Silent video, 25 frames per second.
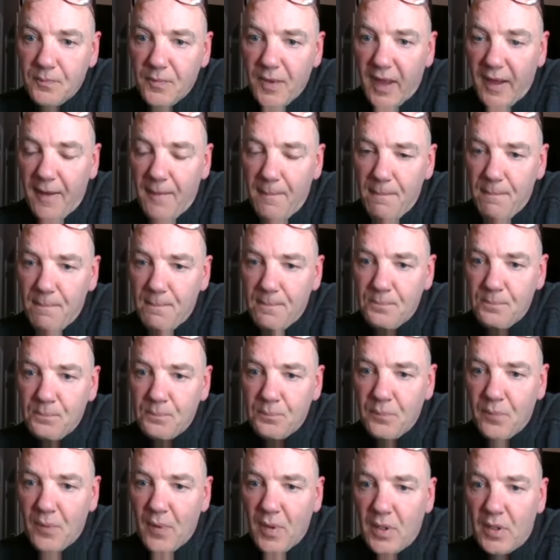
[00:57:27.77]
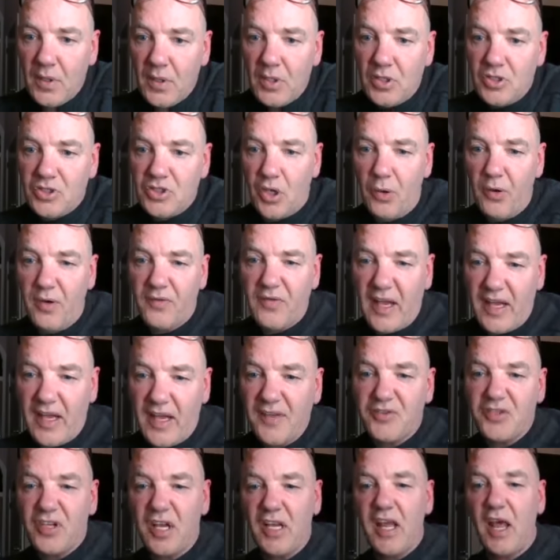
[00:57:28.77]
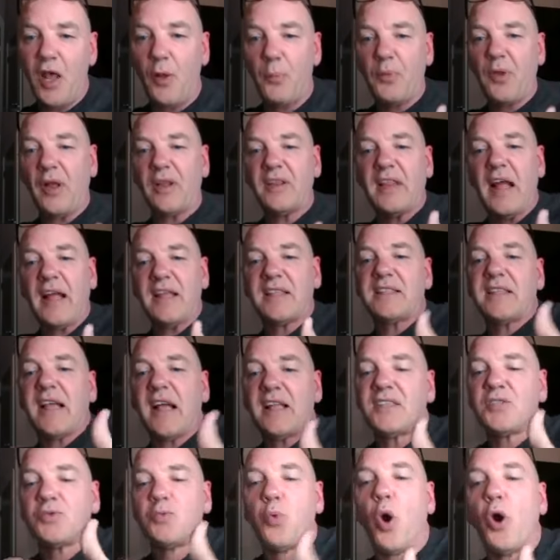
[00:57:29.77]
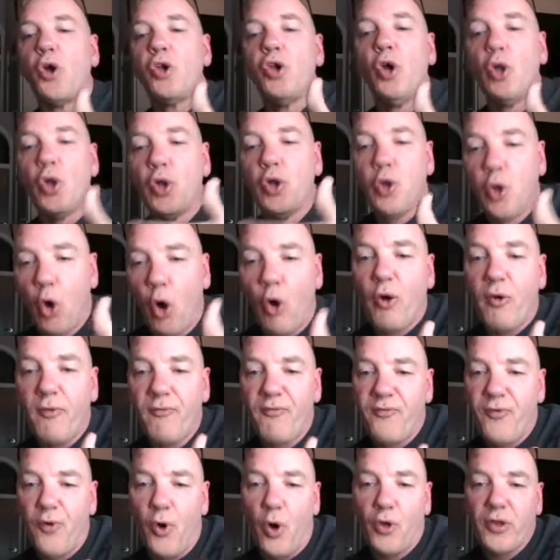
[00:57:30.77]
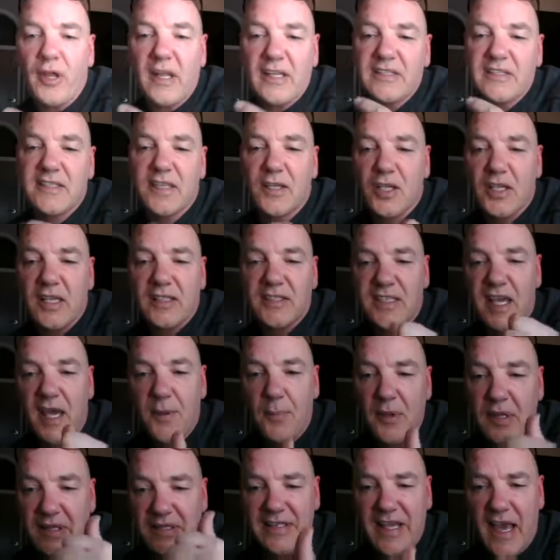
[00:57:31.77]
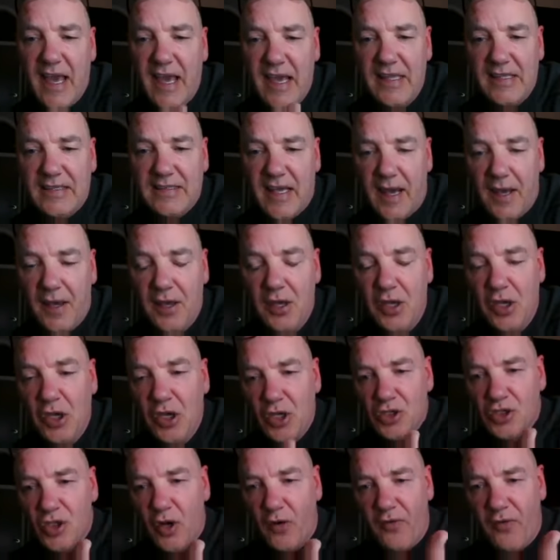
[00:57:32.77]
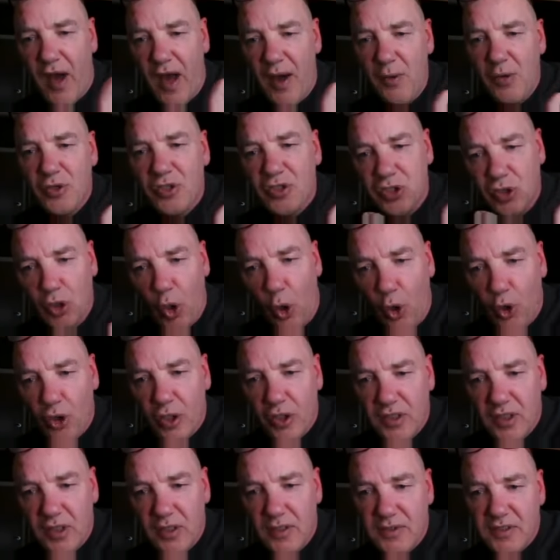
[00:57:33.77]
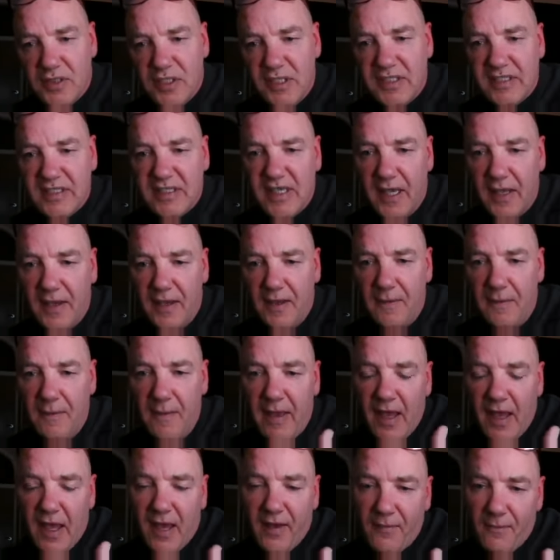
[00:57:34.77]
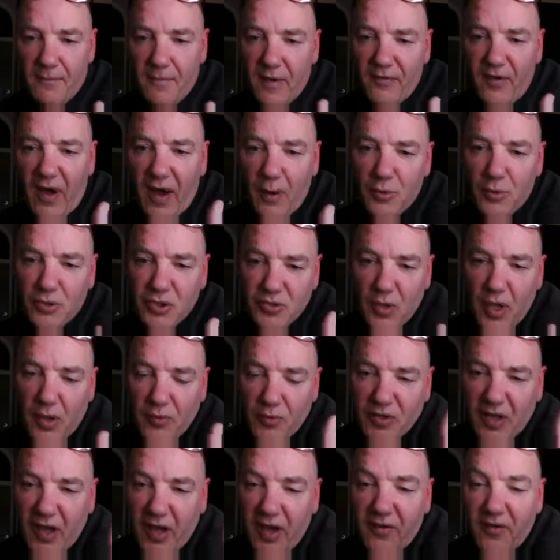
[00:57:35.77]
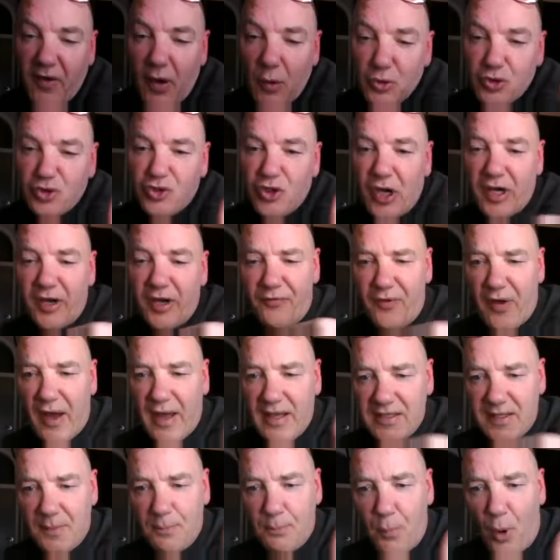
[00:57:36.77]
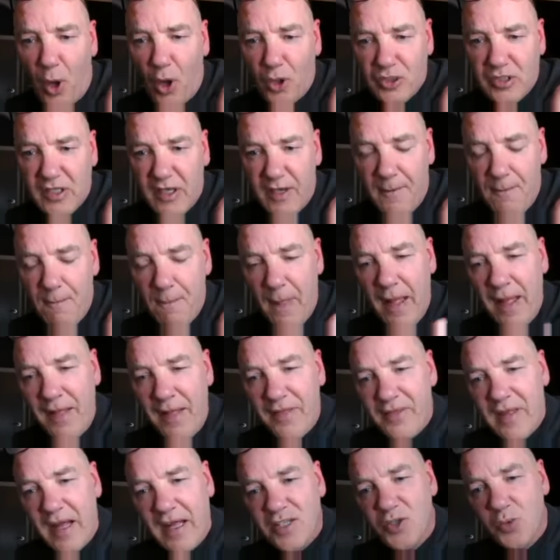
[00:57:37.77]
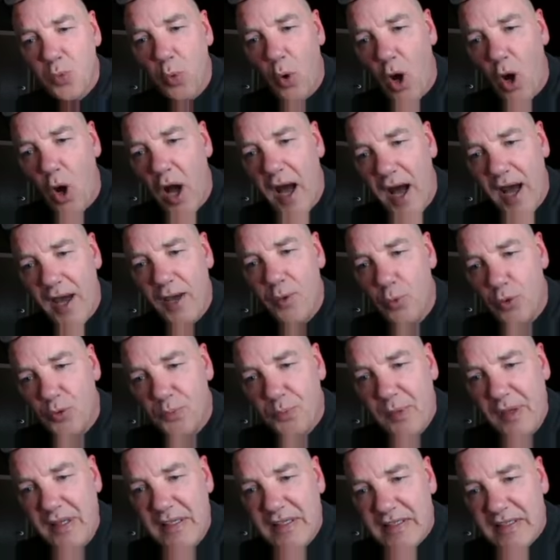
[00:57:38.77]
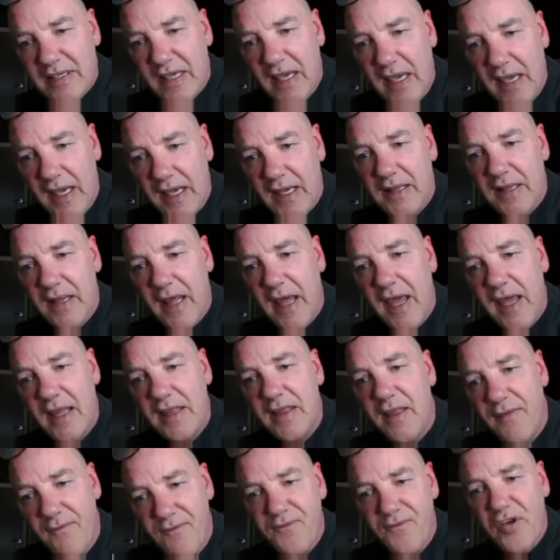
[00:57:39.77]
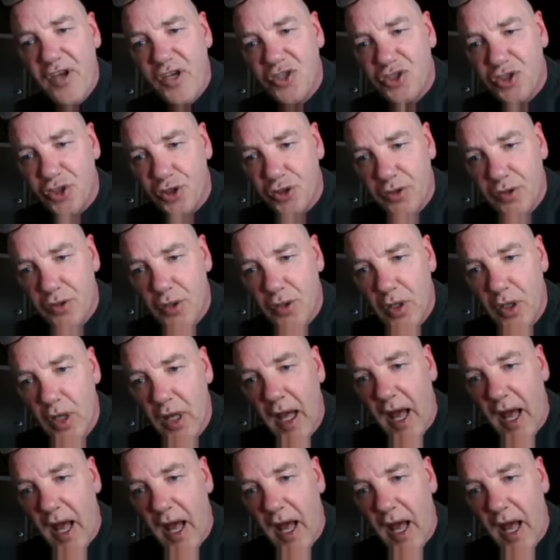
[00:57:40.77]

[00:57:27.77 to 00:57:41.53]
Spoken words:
Yeah? So if that gives you a little bit, that's what you're looking for. That's the type of data. So if I was looking to see, if I was trying to find a body, that's what I would be seeing in the vision.